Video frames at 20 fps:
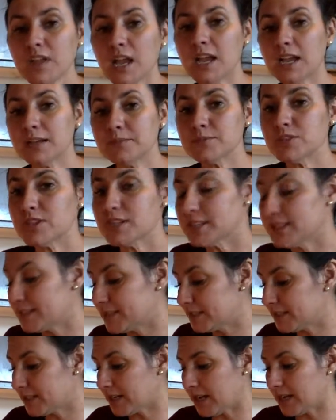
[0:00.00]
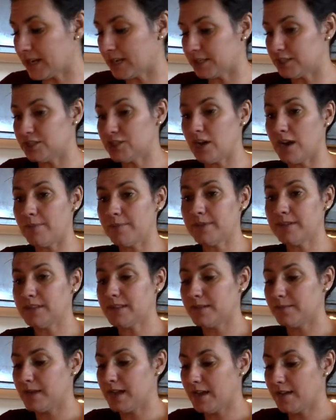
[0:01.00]
I'm just chopping
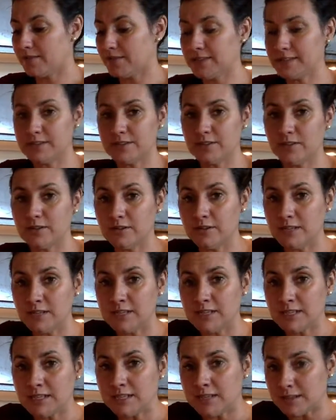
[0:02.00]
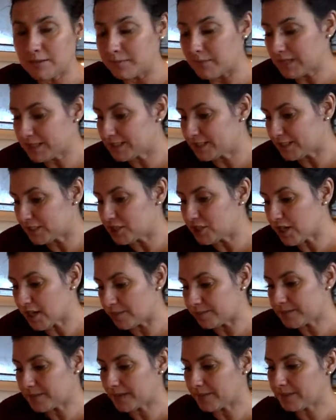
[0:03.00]
them. I have this little mix and
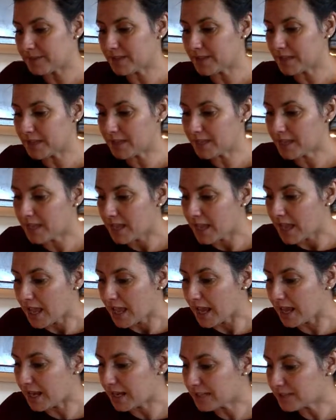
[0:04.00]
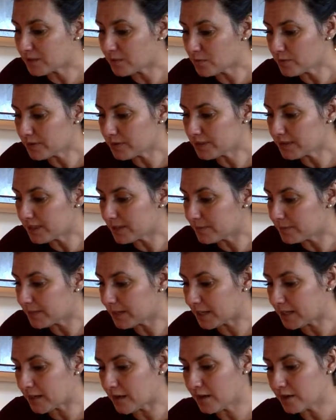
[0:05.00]
chop type thing, and I don't want them
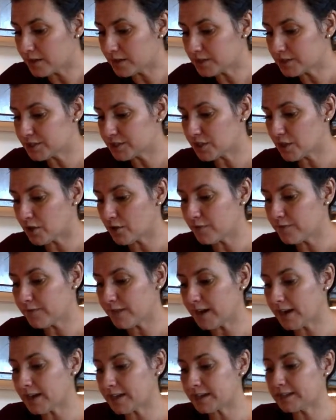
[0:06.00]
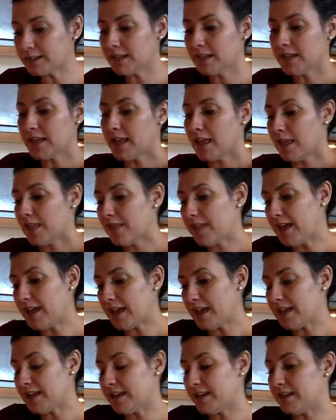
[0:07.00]
like so fine
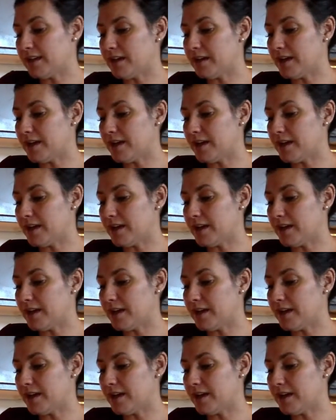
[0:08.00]
that